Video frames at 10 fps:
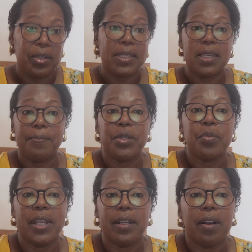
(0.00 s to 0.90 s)
accept
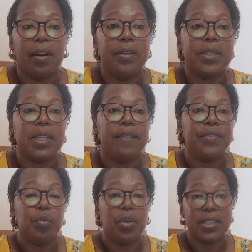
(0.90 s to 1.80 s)
credit cards
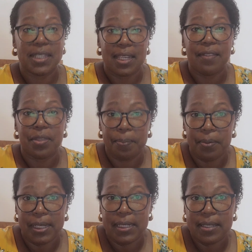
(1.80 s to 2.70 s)
if you want to get the
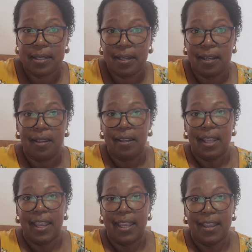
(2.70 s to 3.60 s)
points.
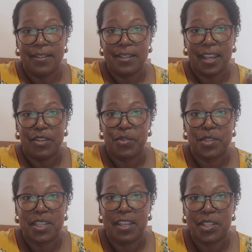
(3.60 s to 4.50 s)
And as you'll
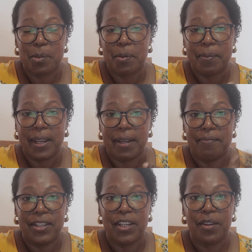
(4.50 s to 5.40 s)
see in some of my
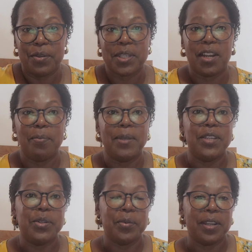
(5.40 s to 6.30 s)
videos that I'll
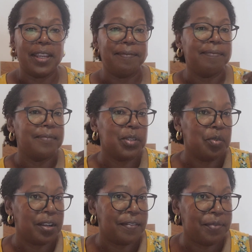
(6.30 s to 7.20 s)
be doing
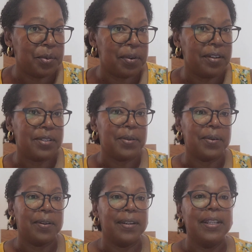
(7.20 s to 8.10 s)
going forward,
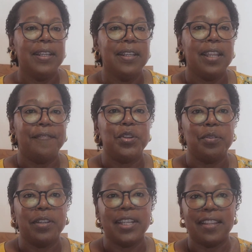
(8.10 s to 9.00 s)
or if
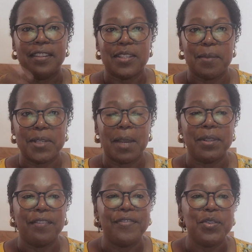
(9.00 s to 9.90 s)
you're looking at this sometime
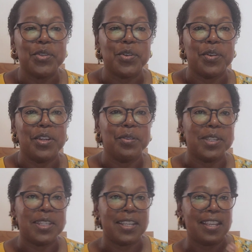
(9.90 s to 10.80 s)
in the future, you'll
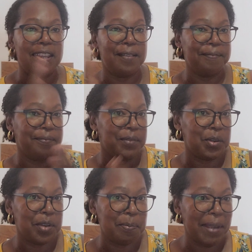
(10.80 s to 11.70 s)
see
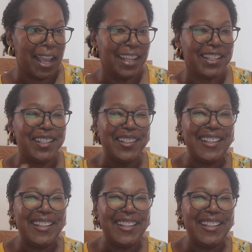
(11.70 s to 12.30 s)
going back,